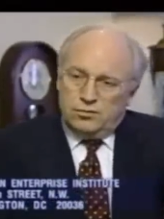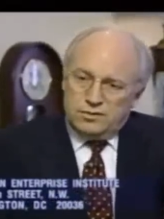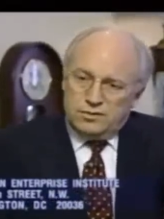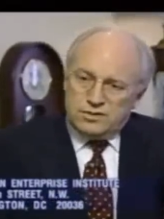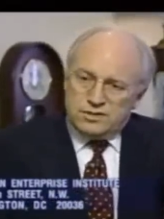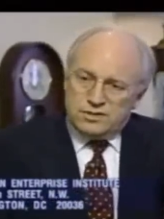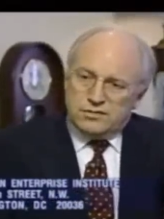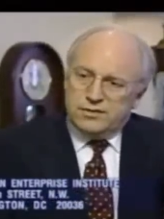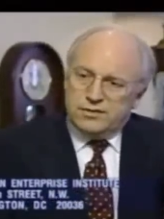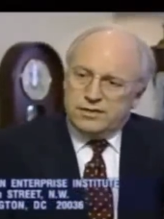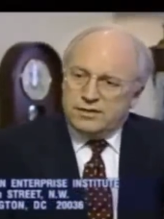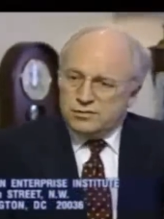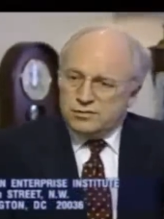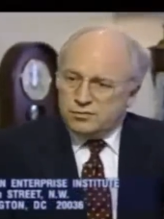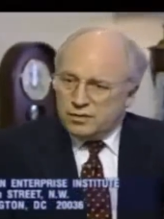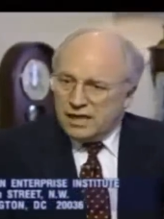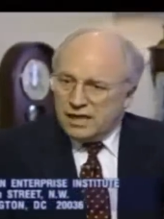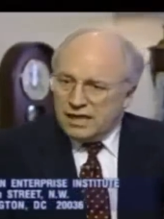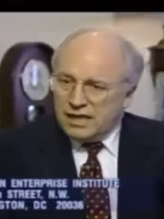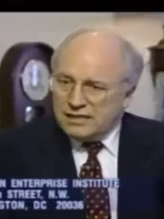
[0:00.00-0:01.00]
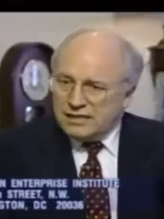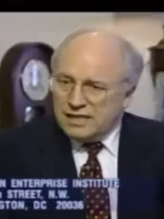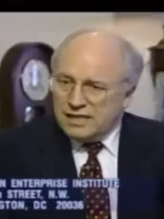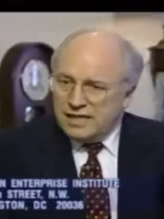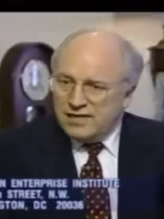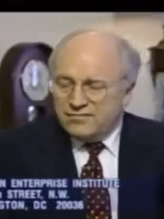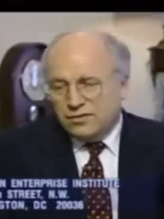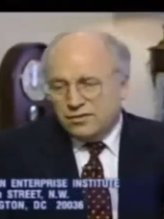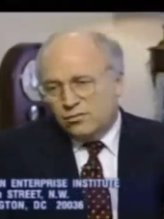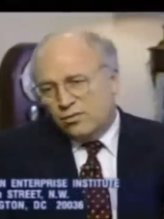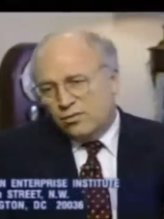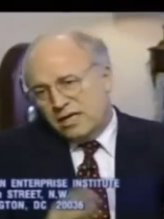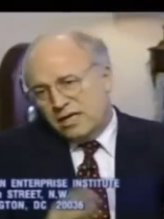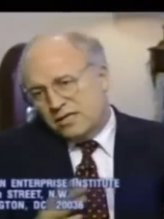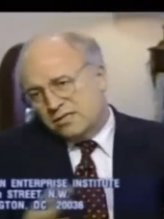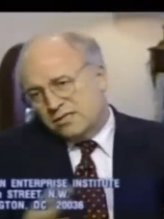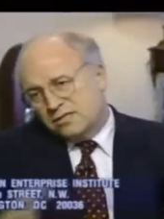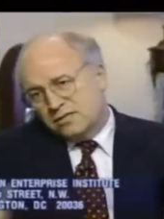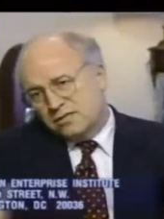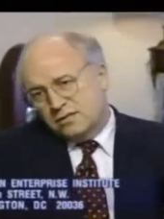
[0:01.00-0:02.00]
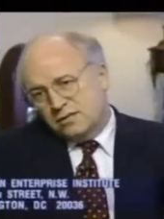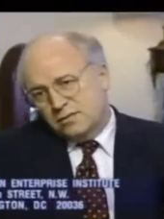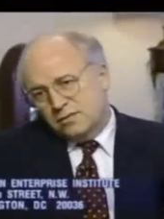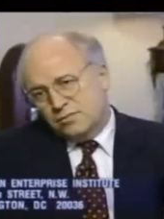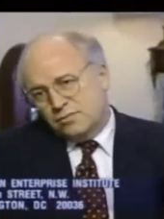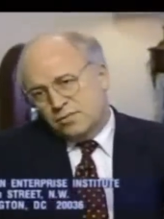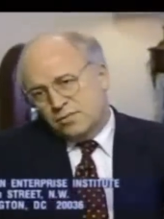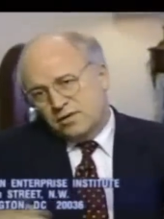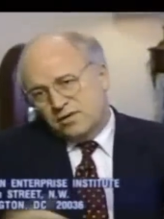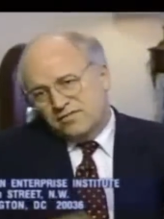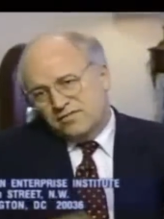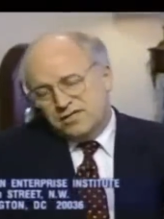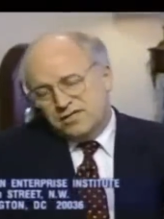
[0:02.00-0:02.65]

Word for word: the Syrians would like to have to the west, uh, part of